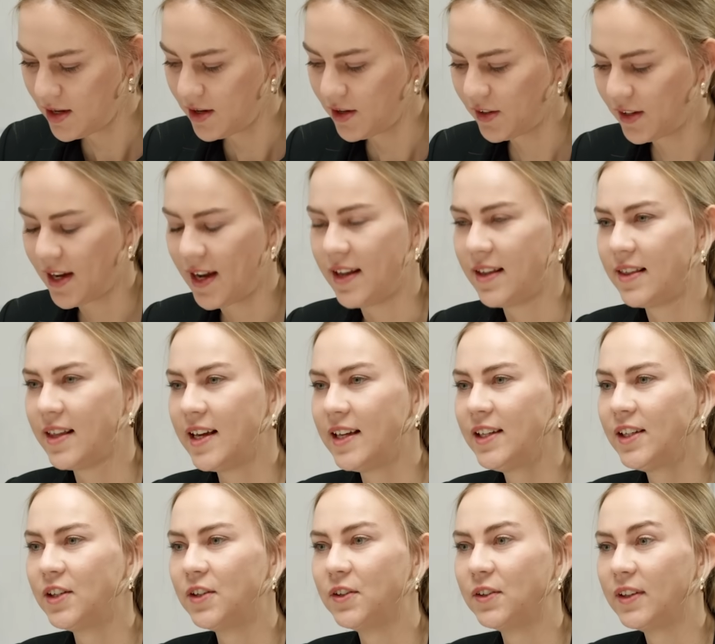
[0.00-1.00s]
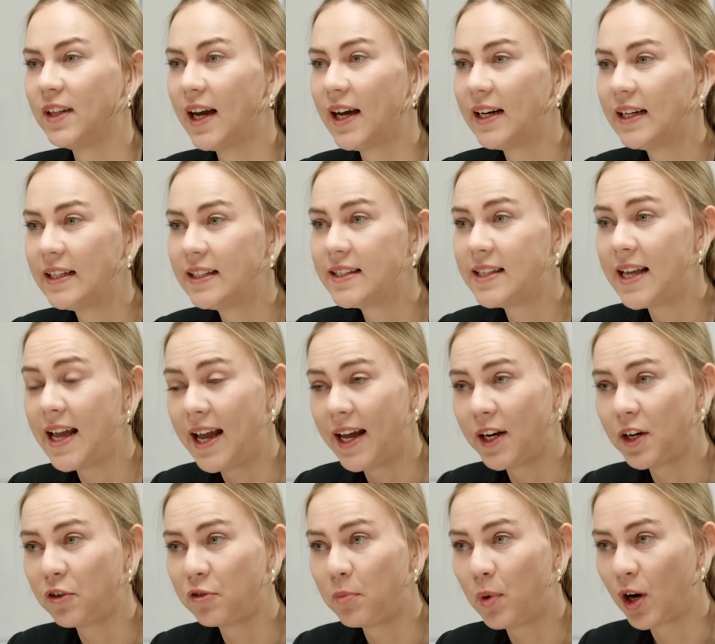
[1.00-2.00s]
Okay, thank you. That is the
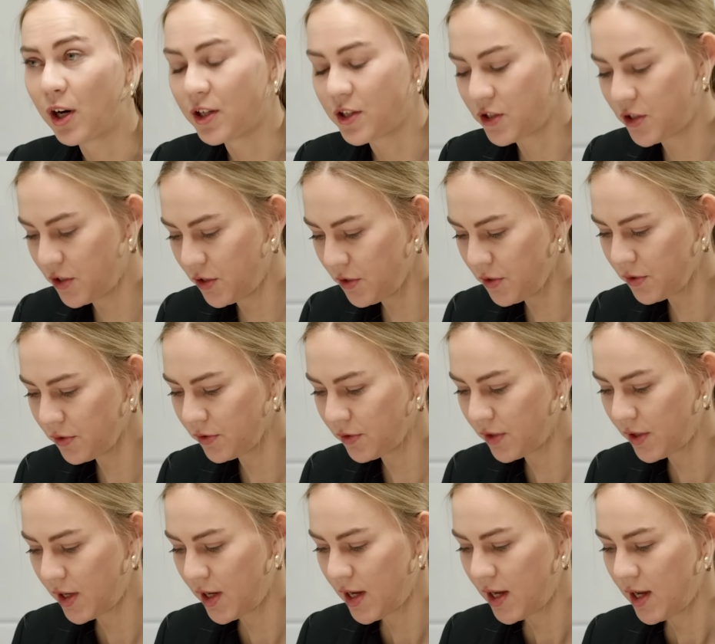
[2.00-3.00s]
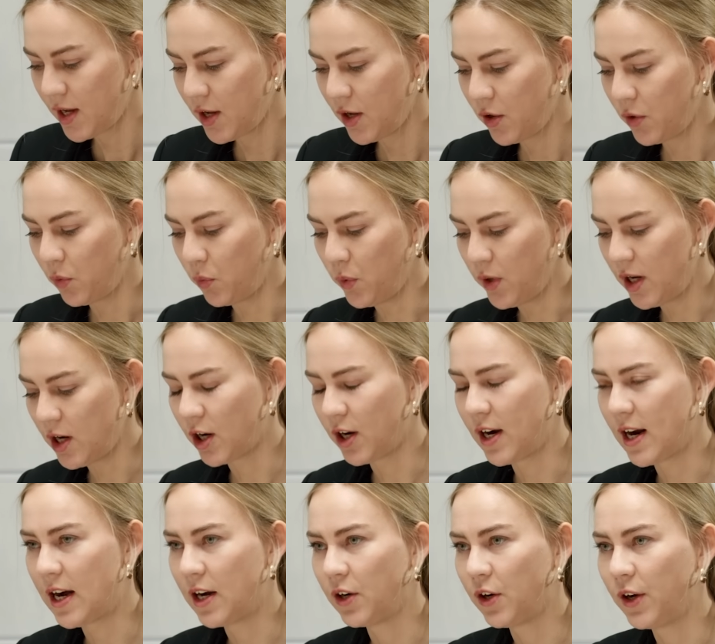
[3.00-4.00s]
end of part 2. We are
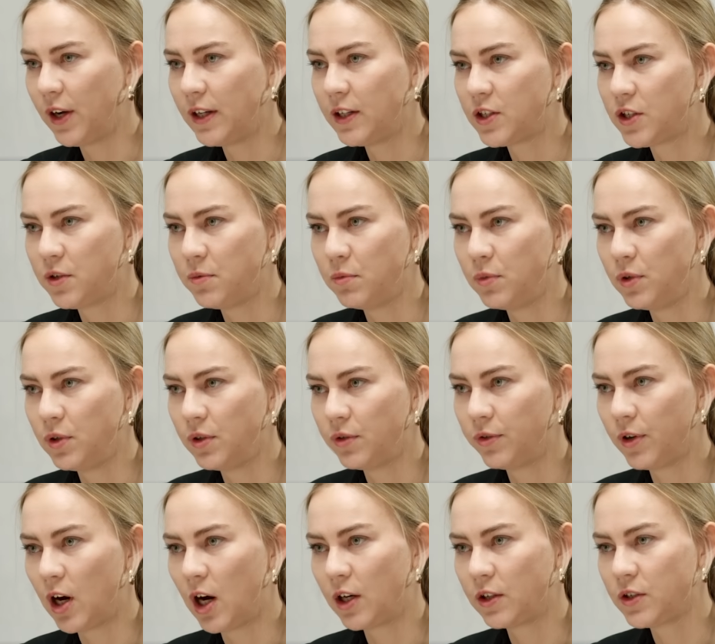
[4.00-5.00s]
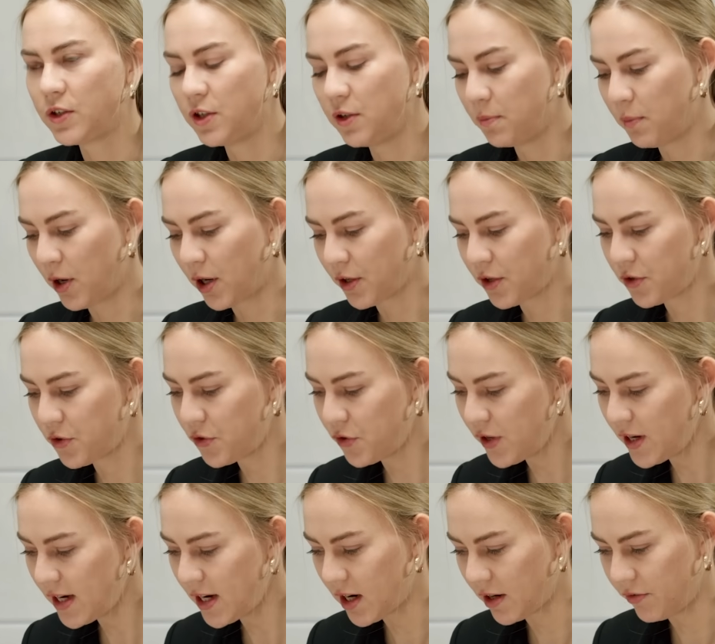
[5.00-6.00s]
now going to move on to part
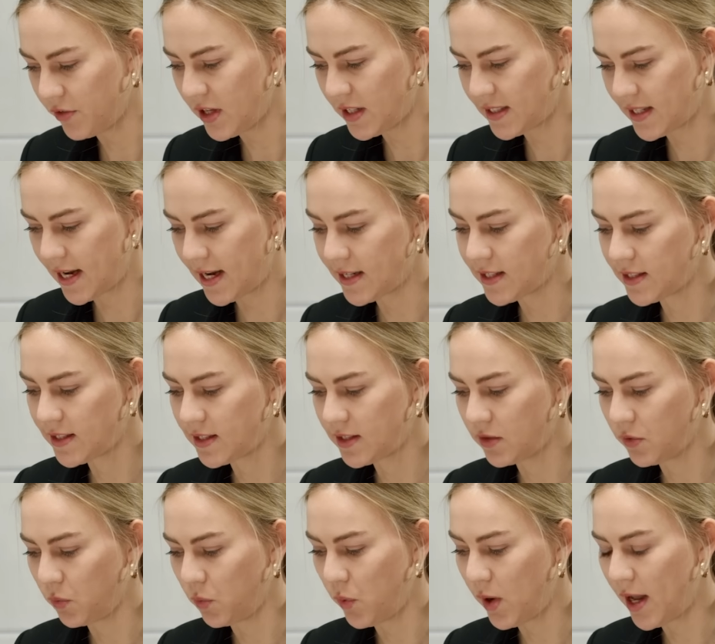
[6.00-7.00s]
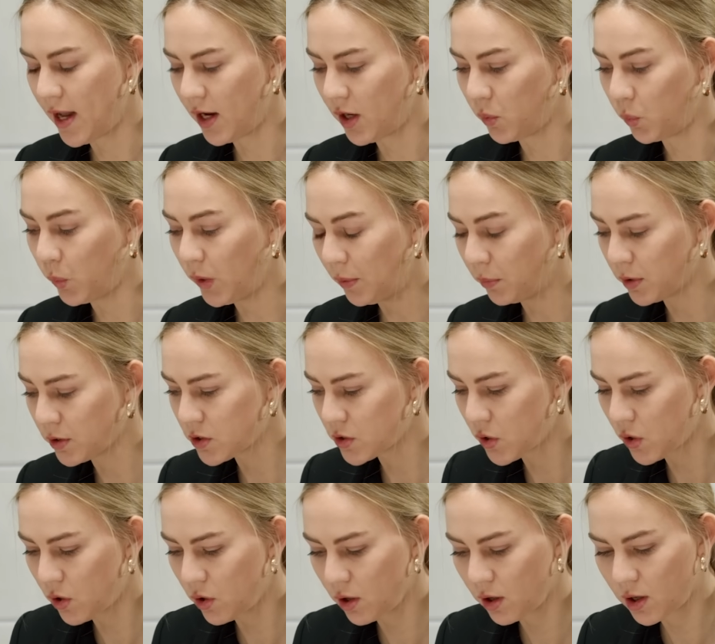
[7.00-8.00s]
3 of the test, where we will
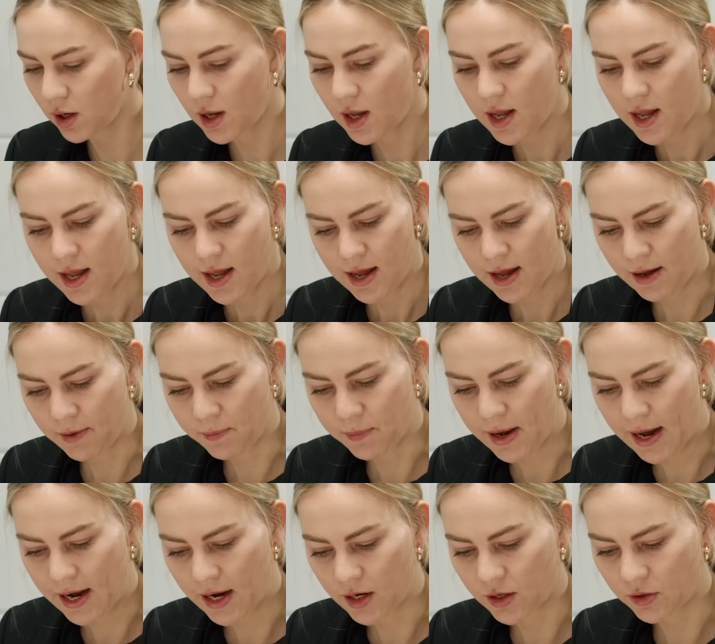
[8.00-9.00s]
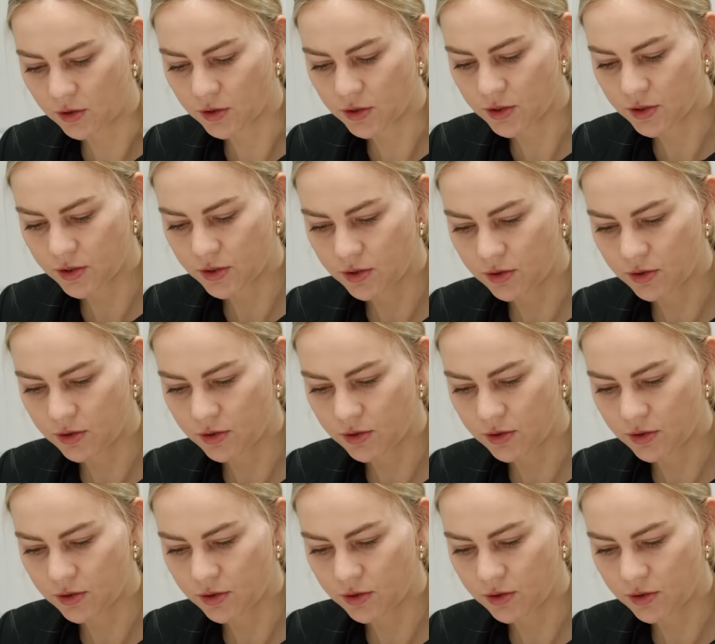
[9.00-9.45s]
talk about